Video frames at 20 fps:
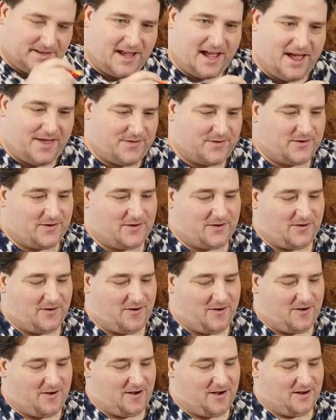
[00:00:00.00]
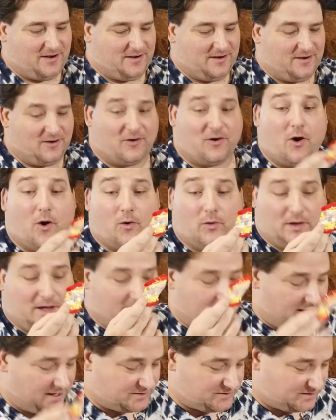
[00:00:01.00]
Yeah, they're gone. Or
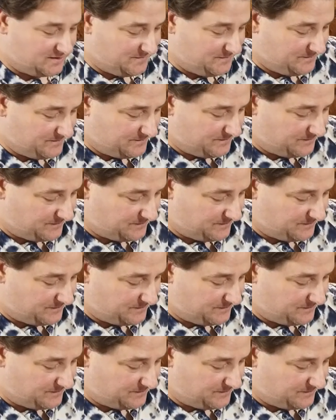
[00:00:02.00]
cola, actually.